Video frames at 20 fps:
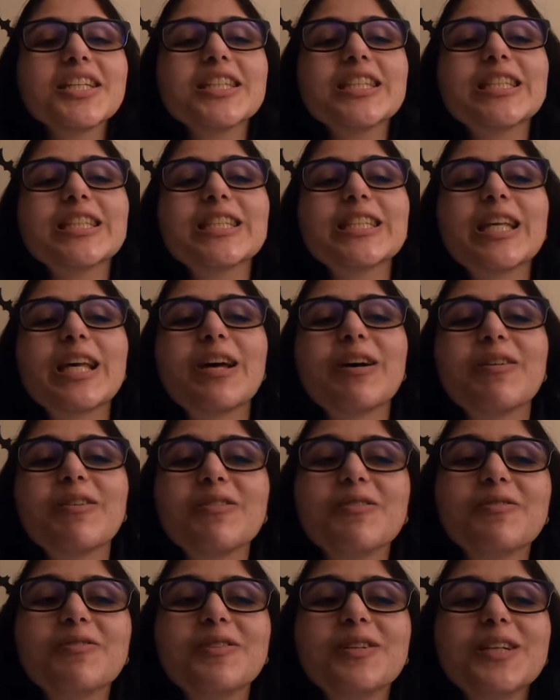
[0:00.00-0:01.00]

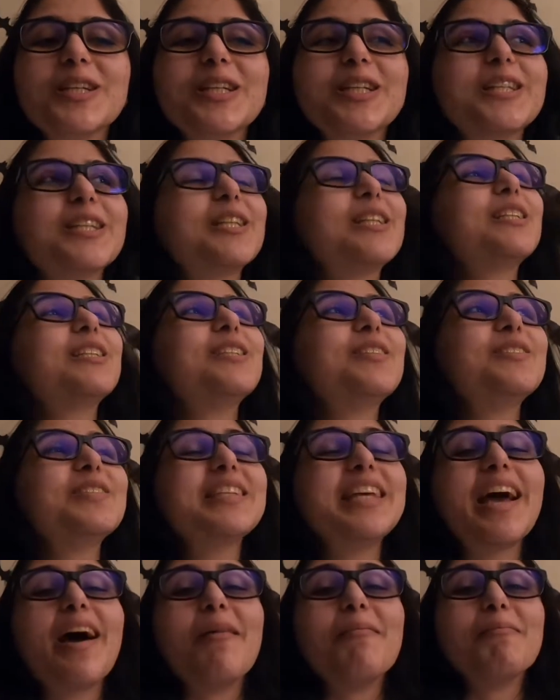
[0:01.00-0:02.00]
So you
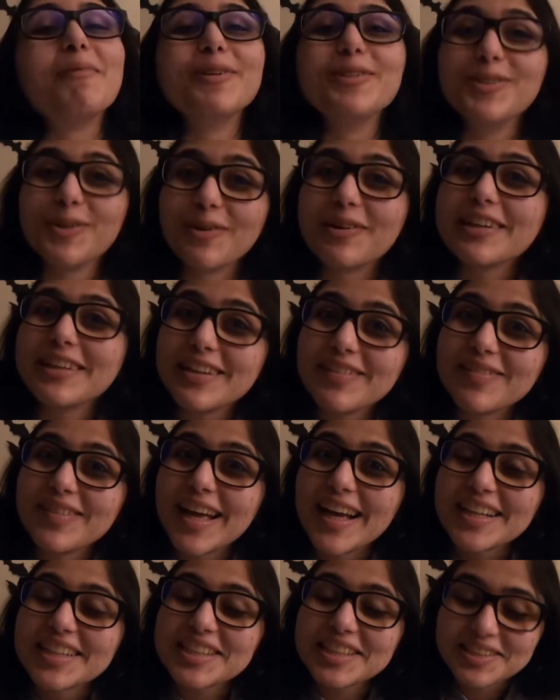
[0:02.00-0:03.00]
see how majority of
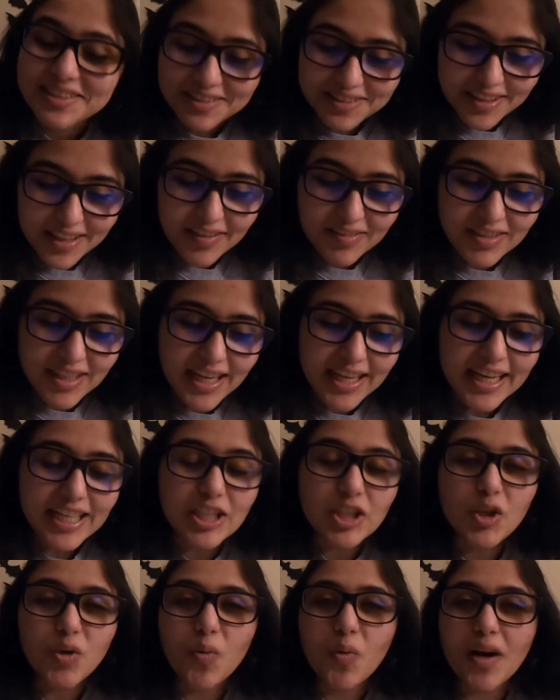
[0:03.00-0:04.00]
that is still left. And I
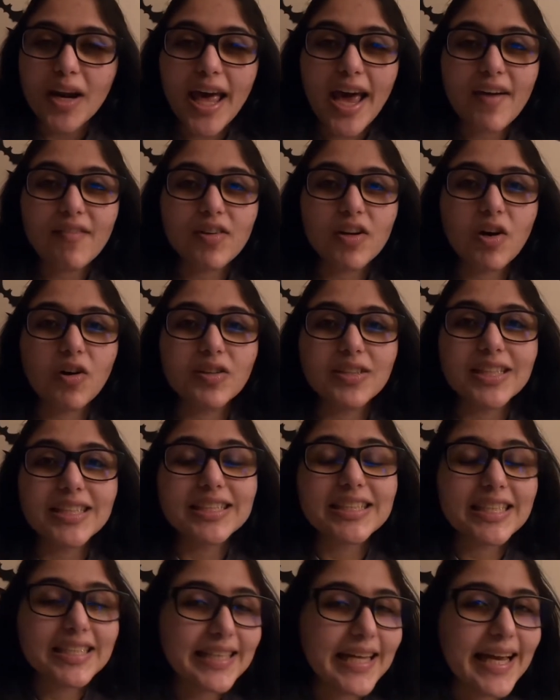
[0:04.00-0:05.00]
do want to have it all
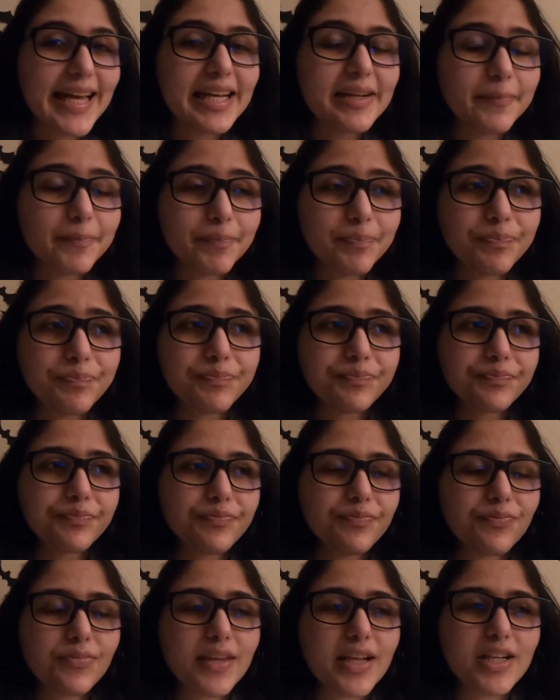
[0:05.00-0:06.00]
done today
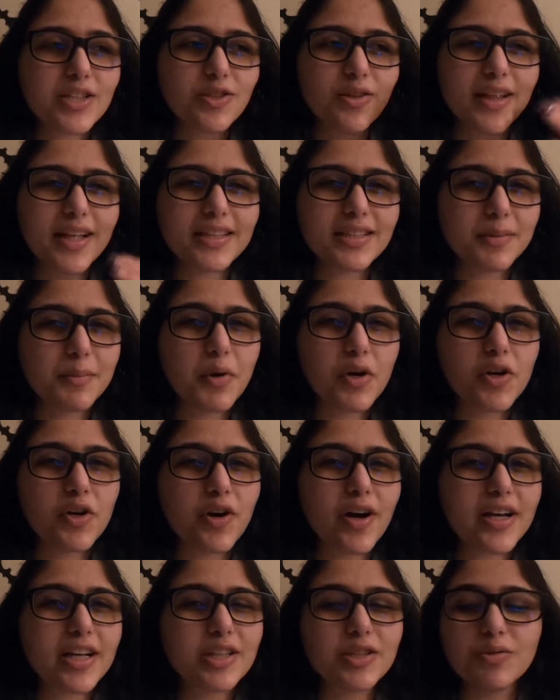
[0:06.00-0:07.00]
so that
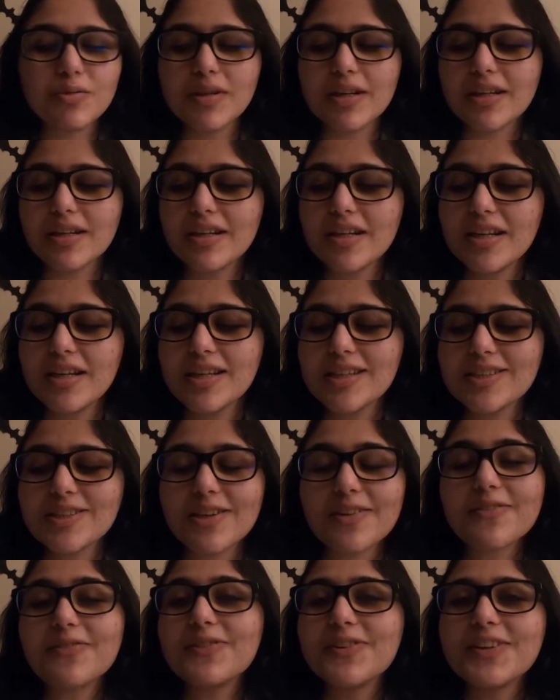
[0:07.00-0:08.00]
tomorrow I can do
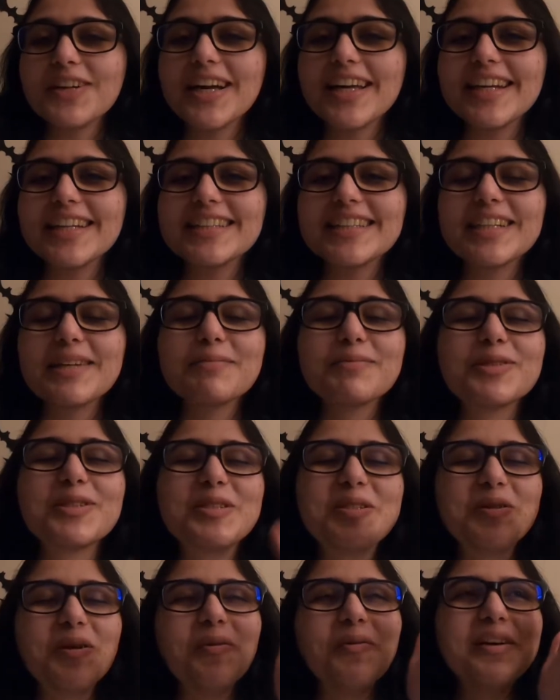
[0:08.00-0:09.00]
start full edits. And I'm
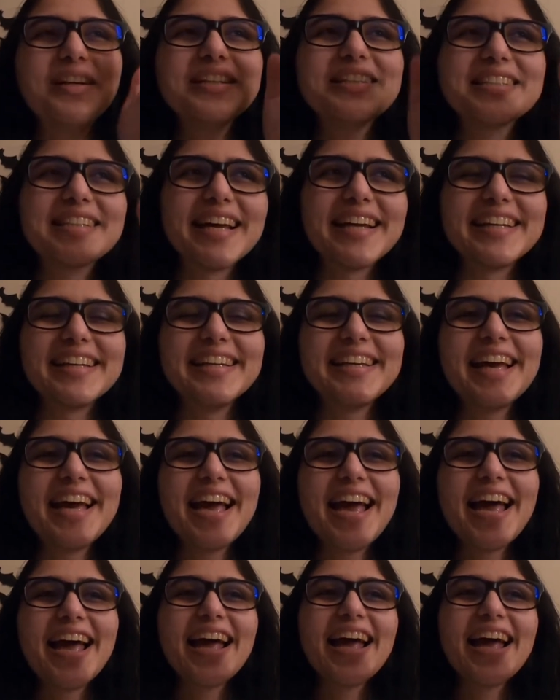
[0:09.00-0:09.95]
so excited.